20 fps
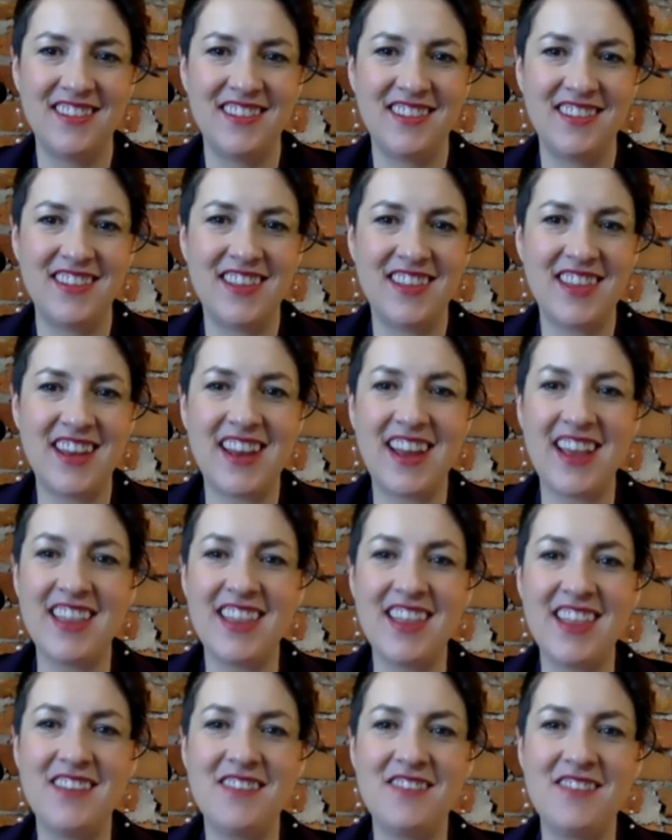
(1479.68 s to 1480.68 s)
that I
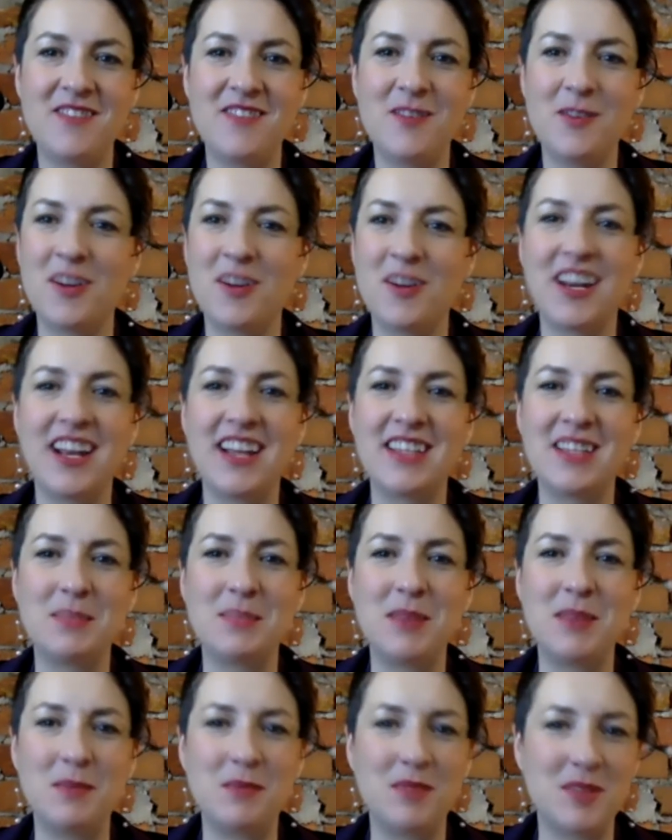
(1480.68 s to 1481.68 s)
love organizing
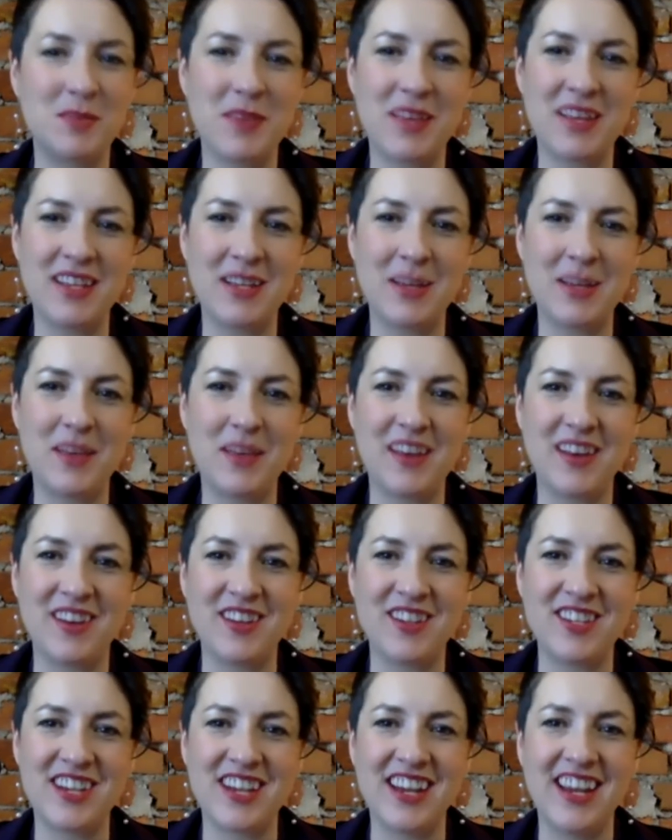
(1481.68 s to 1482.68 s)
people's pent-up
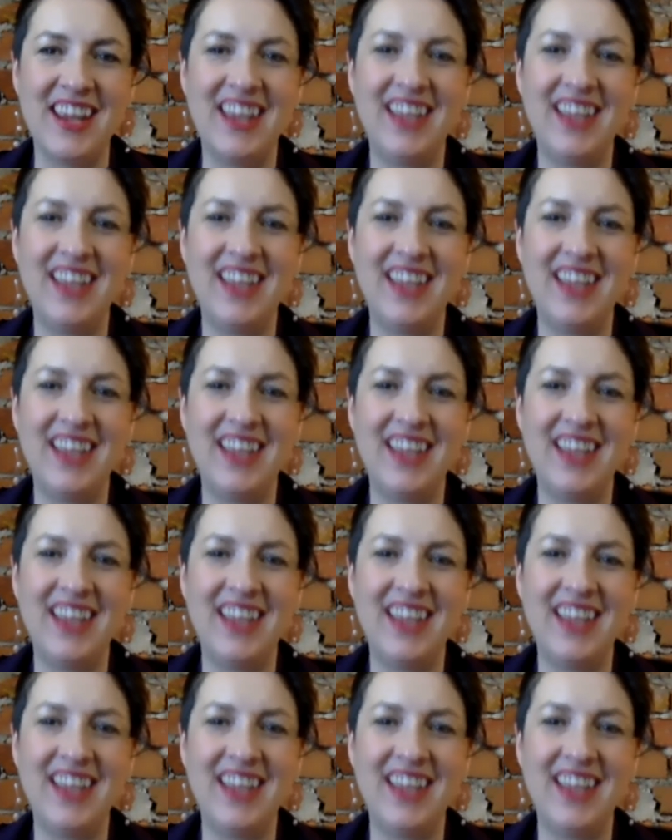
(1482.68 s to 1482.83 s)
energy,